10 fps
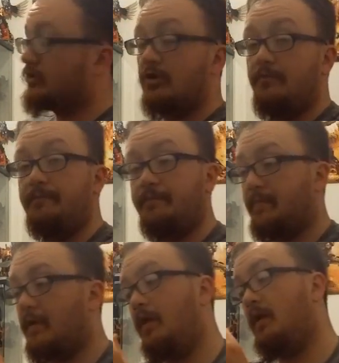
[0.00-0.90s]
So,
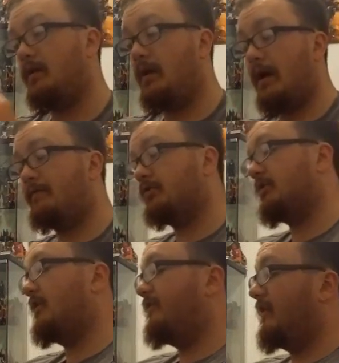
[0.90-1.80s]
there you have
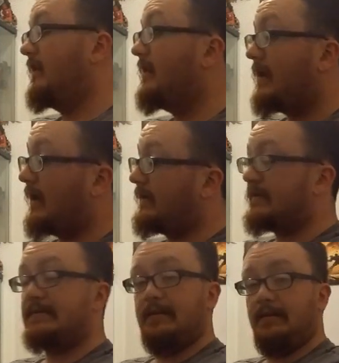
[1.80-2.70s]
yourself a
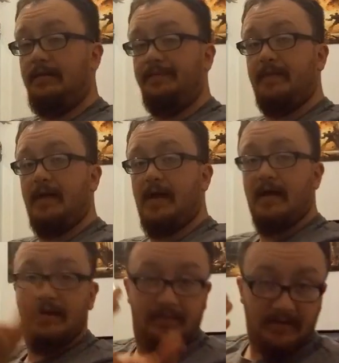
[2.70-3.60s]
nice little
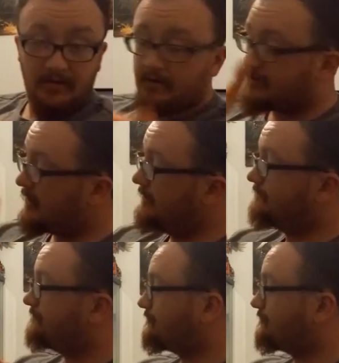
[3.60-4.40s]
animated Arcee.